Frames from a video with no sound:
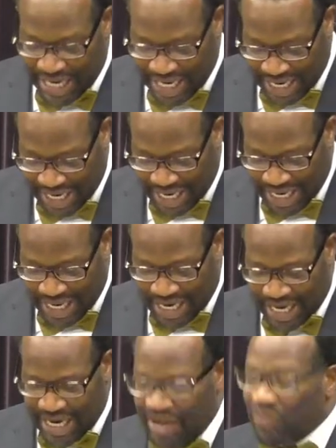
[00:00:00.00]

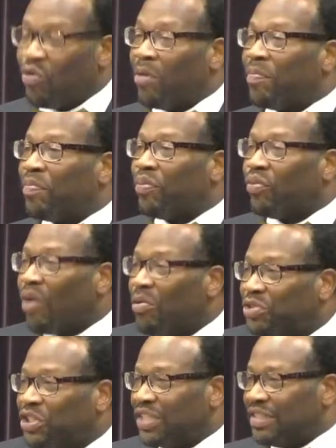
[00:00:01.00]
in in
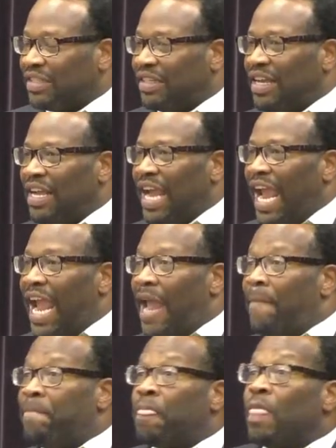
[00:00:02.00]
reproaches.
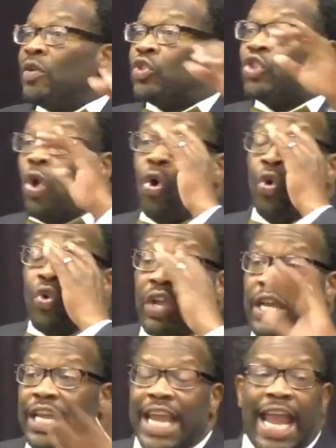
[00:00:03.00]
And
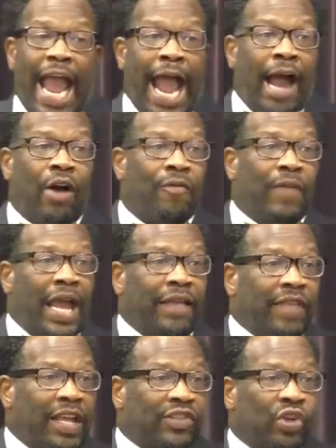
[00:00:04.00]
so how
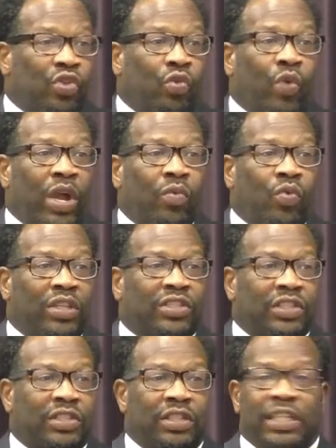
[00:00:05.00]
and, and so the, what, what
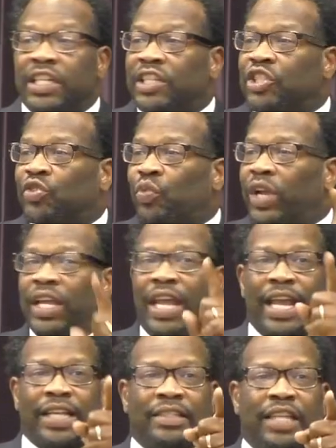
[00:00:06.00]
Sister Lita just read
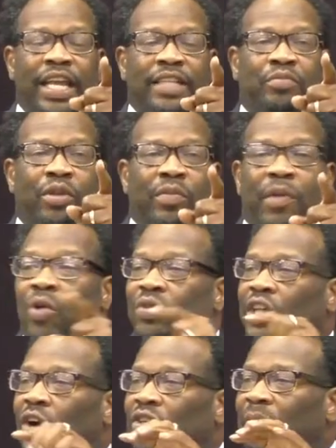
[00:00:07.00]
as, as Brother Bo
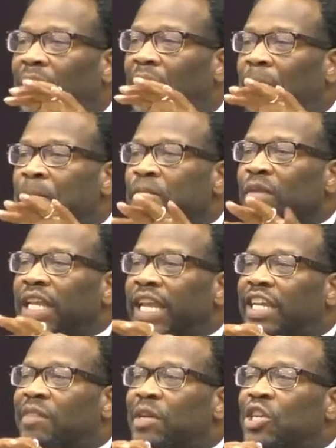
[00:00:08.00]
talked about,
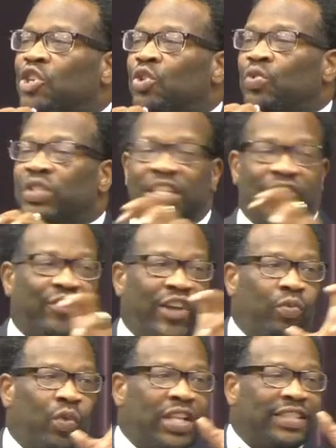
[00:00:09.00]
it can be used as
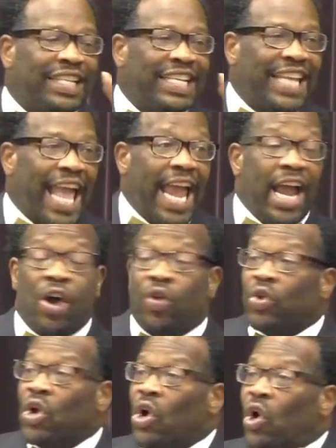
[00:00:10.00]
what is a noun